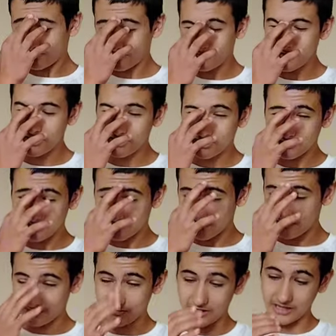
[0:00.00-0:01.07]
finger
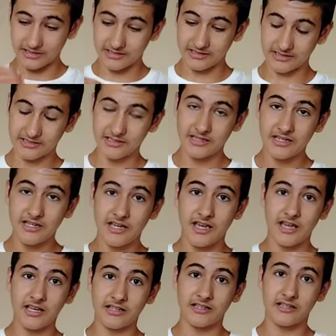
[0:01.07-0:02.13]
flexors
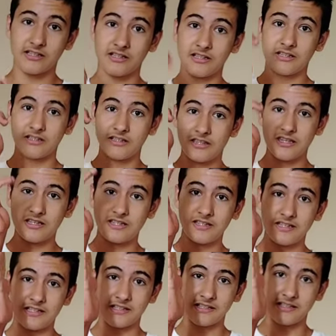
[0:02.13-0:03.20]
and this
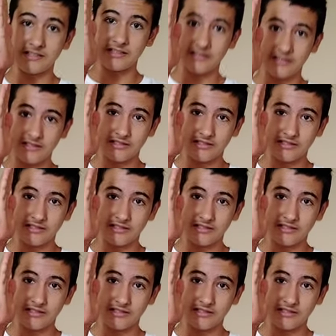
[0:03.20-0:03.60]
is